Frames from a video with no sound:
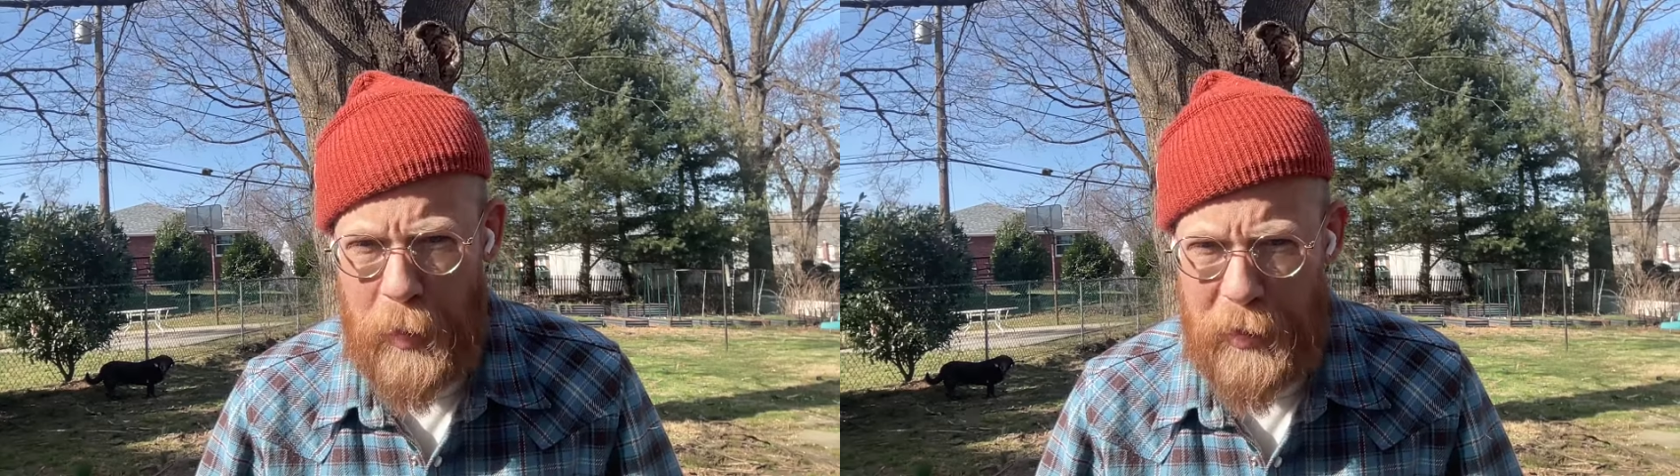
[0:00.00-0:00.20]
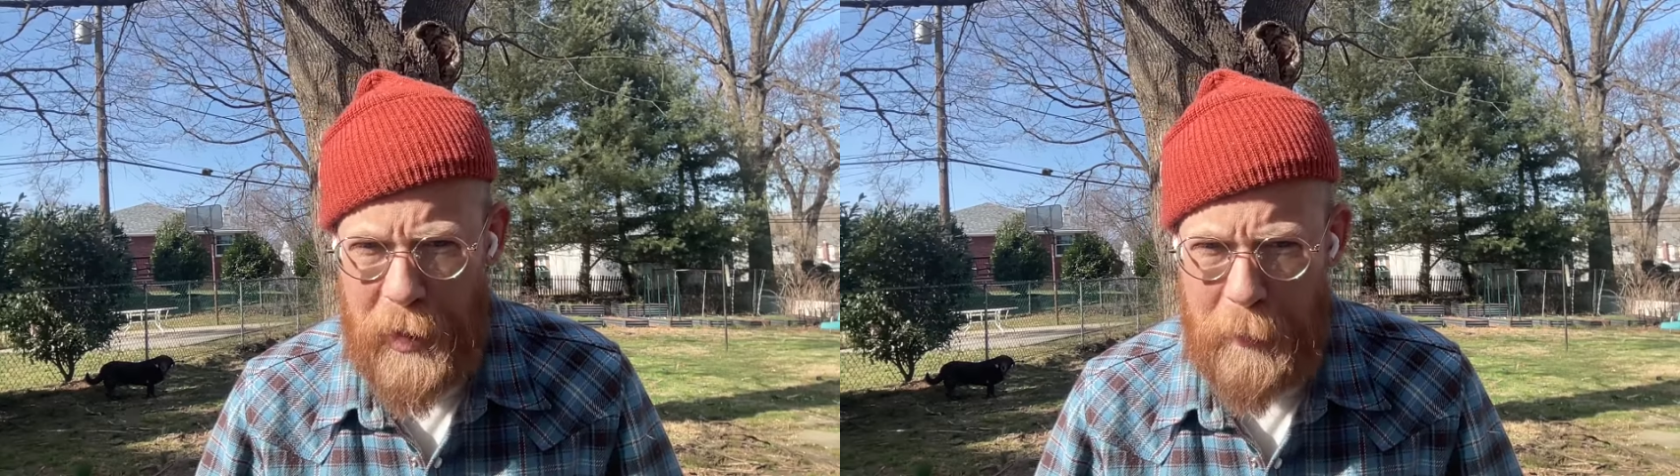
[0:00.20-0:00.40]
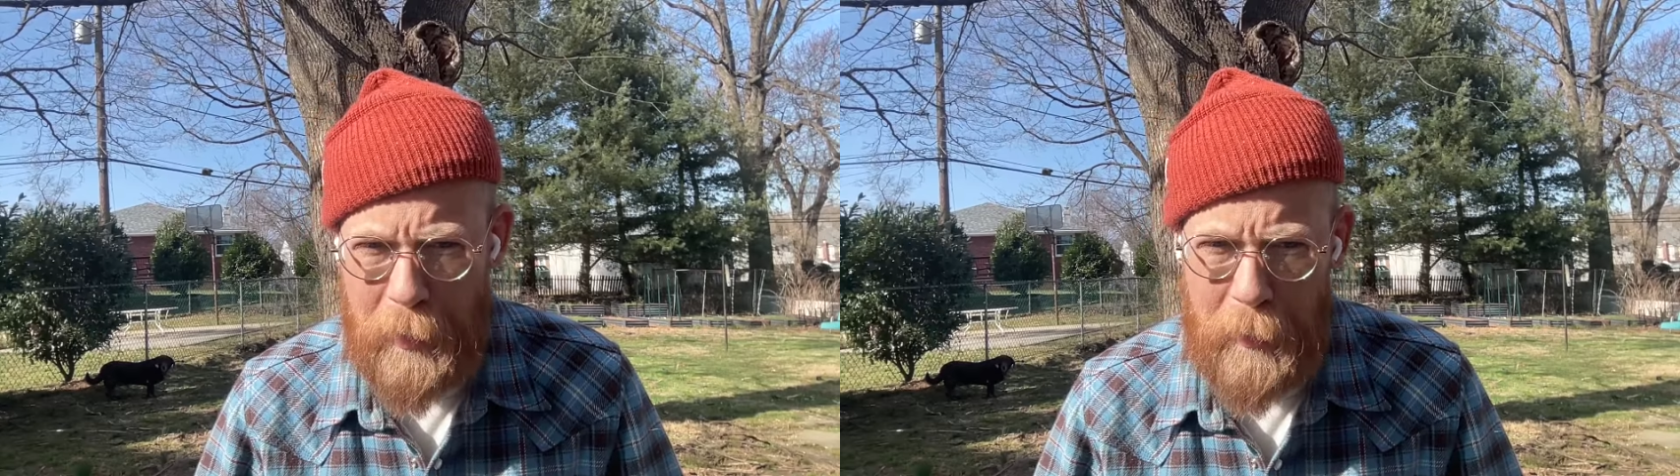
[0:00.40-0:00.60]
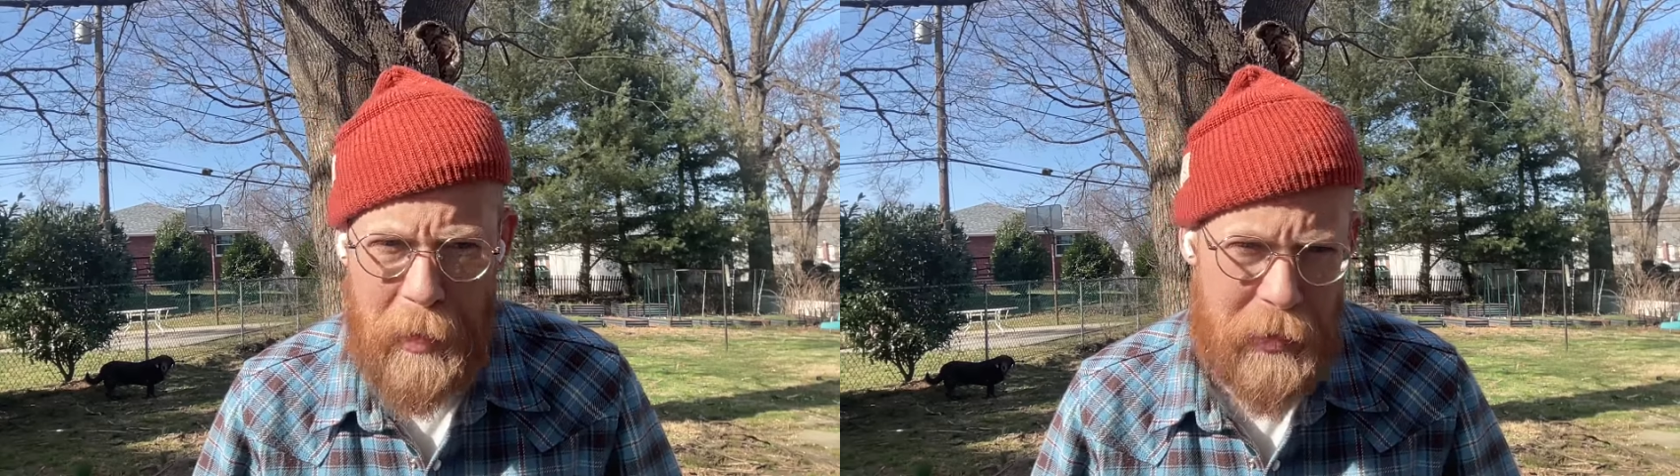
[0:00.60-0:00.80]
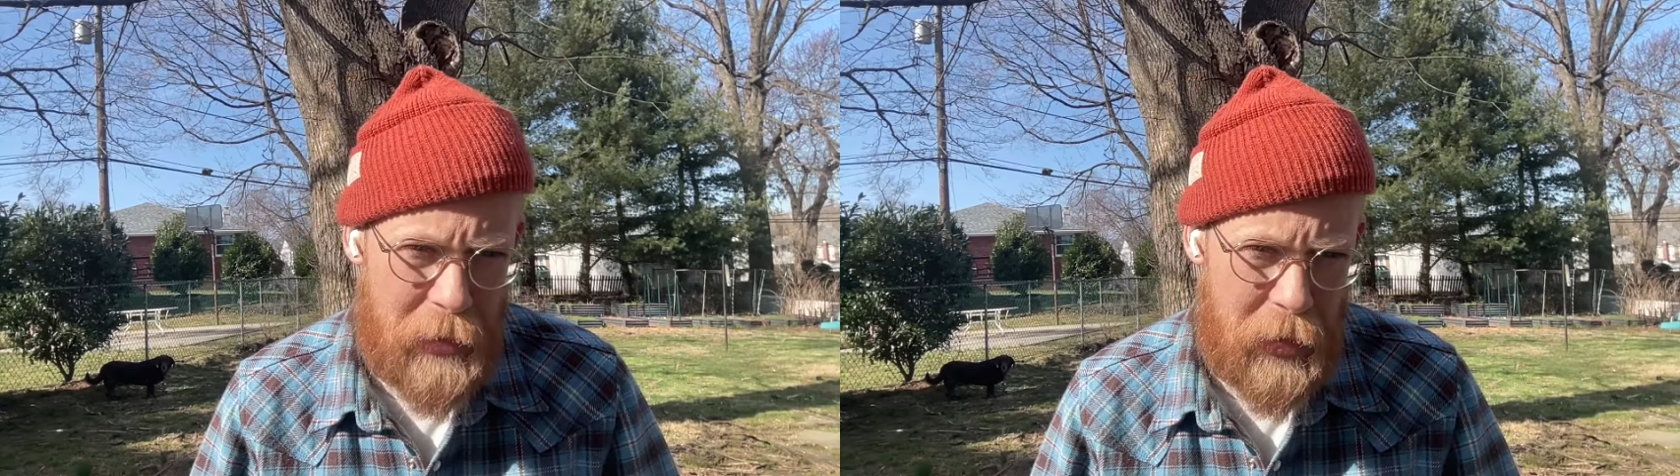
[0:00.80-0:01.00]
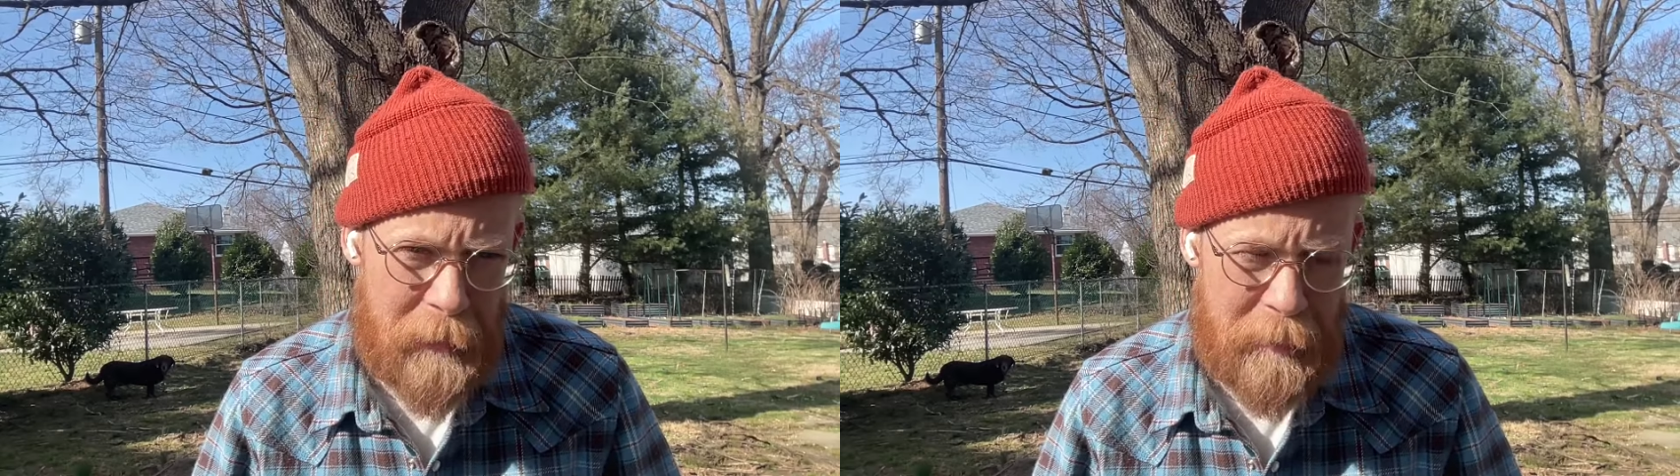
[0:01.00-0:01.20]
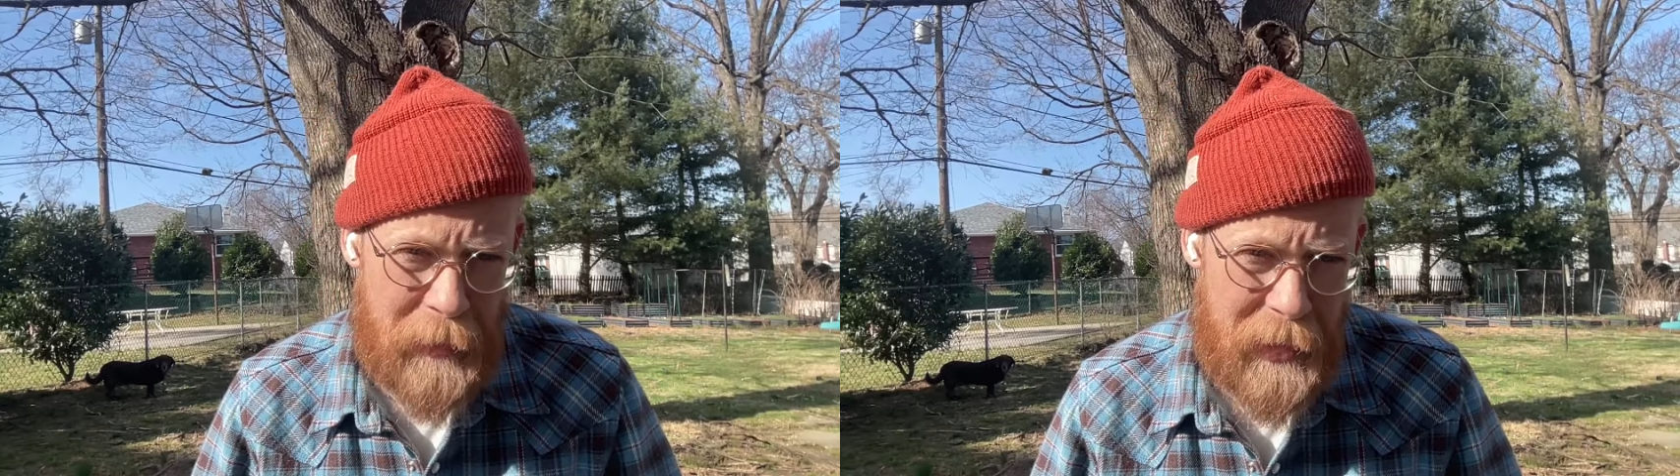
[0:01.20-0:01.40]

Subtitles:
one gun per month law.